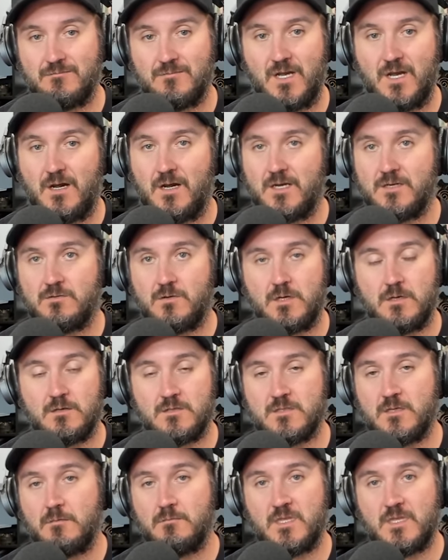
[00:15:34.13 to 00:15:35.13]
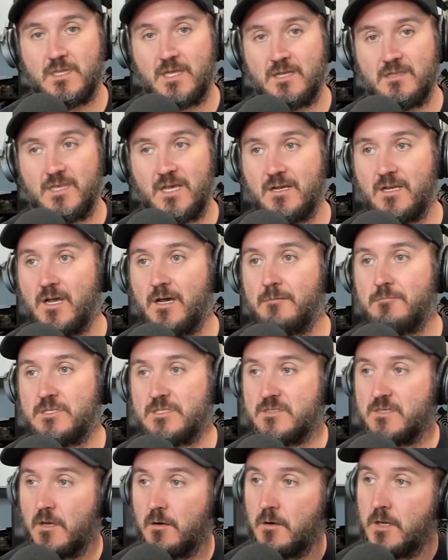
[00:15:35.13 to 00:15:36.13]
a hundred or something like that coming,
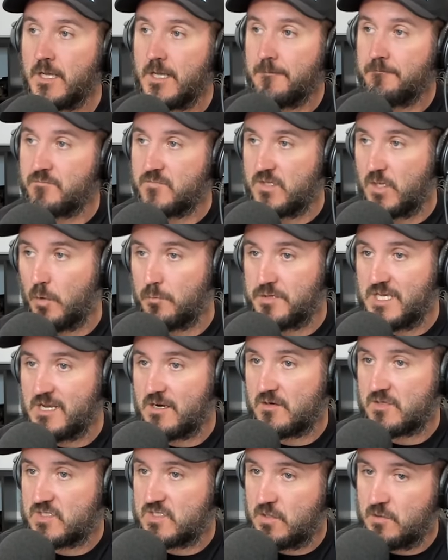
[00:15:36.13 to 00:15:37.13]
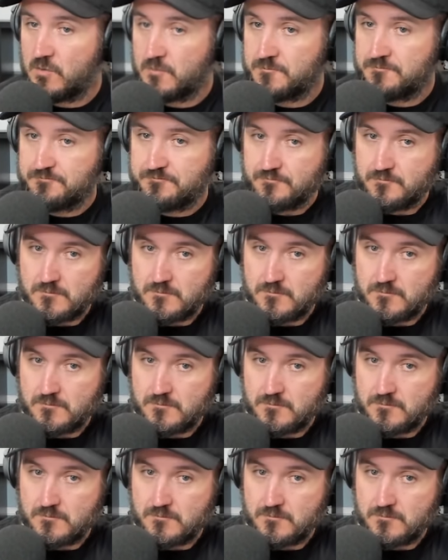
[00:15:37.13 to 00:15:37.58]
so they'll be here soon.